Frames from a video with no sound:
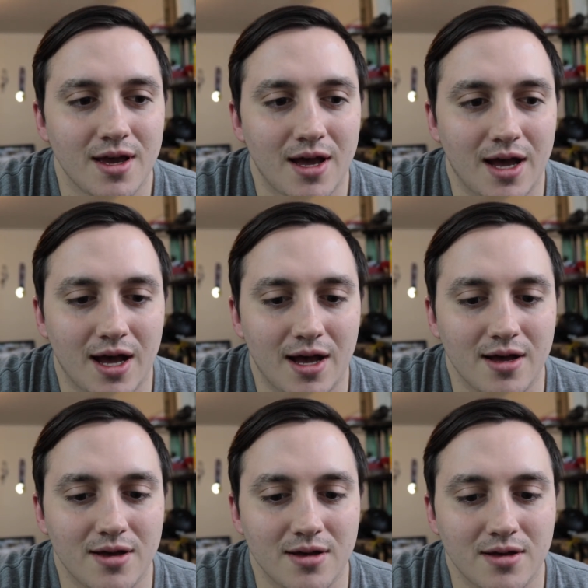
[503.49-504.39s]

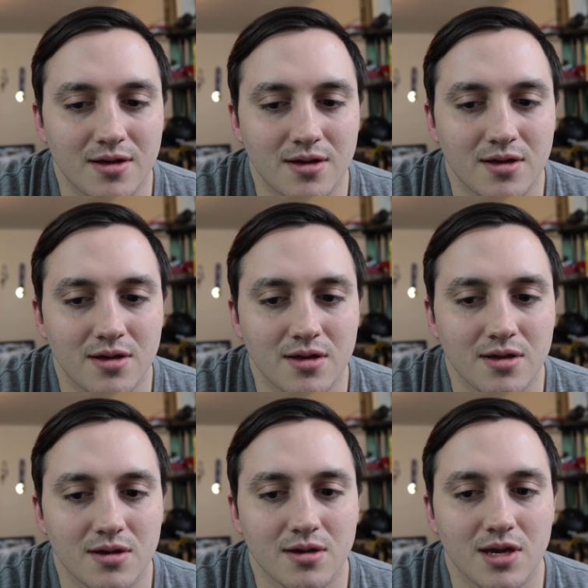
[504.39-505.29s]

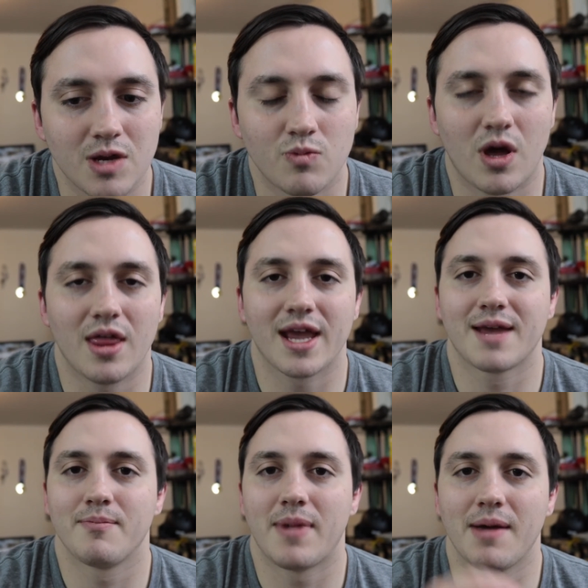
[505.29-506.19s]
And while
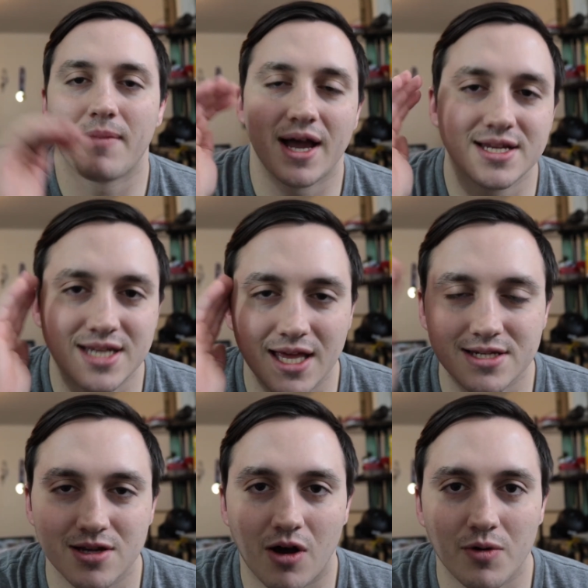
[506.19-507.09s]
like my mindset
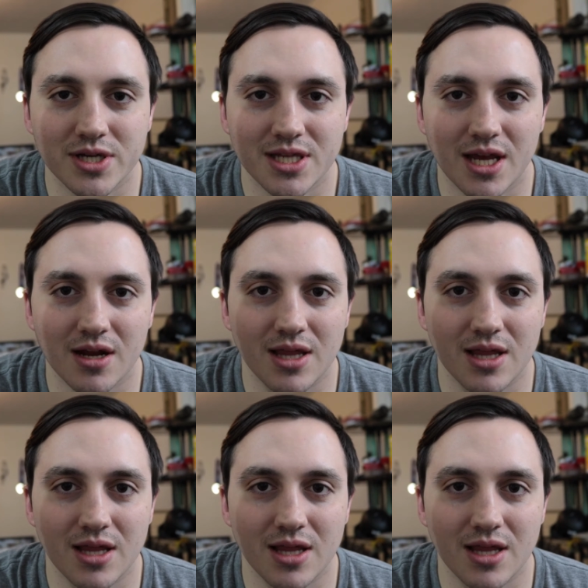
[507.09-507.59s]
isn't always there,